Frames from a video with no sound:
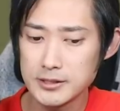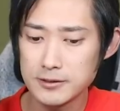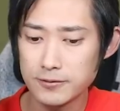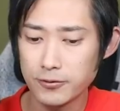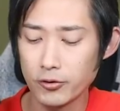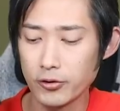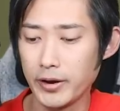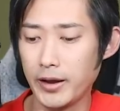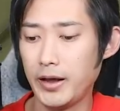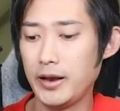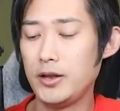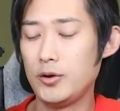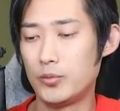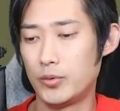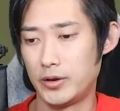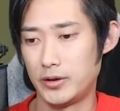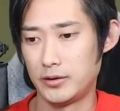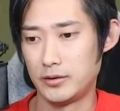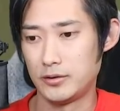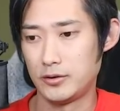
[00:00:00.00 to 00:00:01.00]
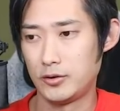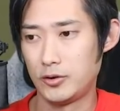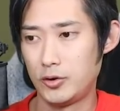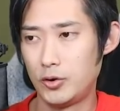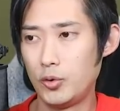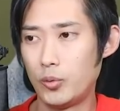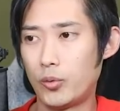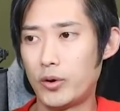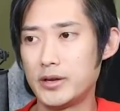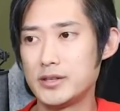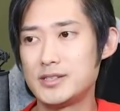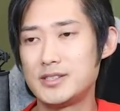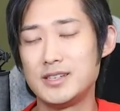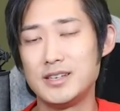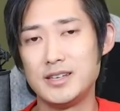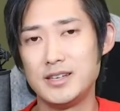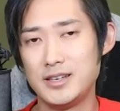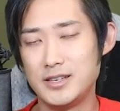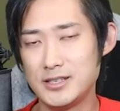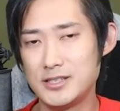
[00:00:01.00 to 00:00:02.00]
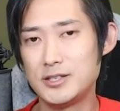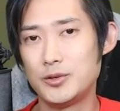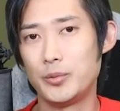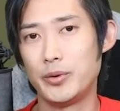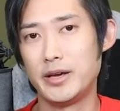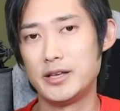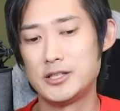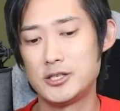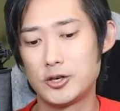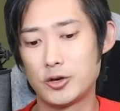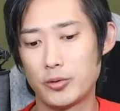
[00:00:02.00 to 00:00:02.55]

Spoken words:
is for anyone who wants an easy way to